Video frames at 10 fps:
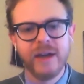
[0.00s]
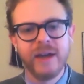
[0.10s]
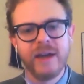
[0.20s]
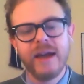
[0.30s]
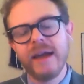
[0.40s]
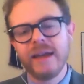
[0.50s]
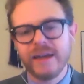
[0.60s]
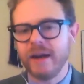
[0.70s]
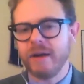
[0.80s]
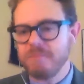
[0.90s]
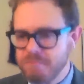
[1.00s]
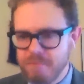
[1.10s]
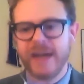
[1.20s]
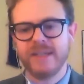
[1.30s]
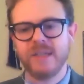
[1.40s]
You know, I still
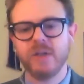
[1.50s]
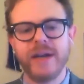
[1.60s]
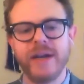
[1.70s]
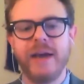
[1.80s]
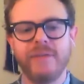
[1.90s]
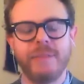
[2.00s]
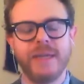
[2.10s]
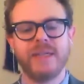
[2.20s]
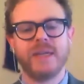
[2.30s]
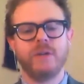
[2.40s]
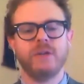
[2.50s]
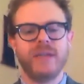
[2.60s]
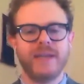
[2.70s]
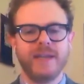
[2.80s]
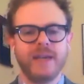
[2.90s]
have a basic understanding
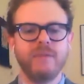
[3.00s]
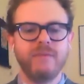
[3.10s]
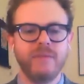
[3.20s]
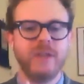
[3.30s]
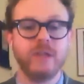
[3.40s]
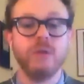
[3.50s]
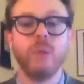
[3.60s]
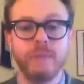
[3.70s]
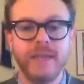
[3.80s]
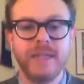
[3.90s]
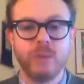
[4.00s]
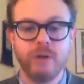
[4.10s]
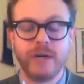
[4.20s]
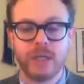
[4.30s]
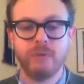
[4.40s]
of you know this is what it means when you're
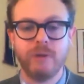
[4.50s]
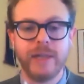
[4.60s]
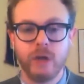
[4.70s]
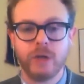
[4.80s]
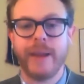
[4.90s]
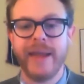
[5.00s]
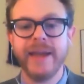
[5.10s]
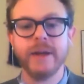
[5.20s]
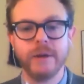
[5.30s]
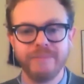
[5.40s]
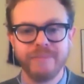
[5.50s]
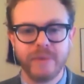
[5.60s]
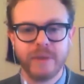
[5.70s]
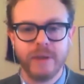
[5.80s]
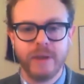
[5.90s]
actually really hooked by anger.
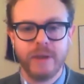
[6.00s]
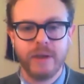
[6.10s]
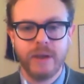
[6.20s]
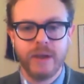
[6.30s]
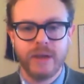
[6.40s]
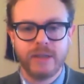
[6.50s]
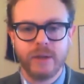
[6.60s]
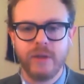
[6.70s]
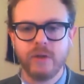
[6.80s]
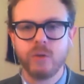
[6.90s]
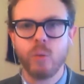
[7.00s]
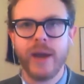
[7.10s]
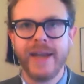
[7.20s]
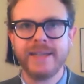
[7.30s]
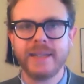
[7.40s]
So there's
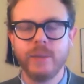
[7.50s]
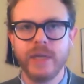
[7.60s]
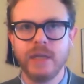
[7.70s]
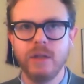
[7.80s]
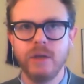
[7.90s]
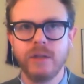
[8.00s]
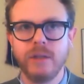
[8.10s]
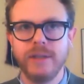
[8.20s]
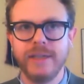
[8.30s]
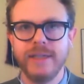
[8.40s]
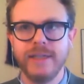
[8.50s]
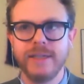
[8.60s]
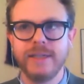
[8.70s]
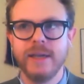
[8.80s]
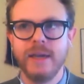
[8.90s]
ways that we can look to
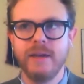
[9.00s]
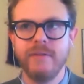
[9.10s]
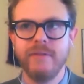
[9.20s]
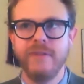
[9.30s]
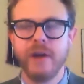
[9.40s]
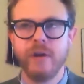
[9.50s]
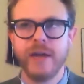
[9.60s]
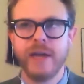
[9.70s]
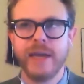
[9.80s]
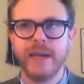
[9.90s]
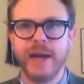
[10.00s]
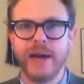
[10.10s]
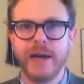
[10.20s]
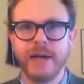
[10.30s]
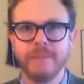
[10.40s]
these very
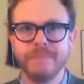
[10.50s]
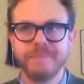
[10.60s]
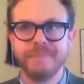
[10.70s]
um,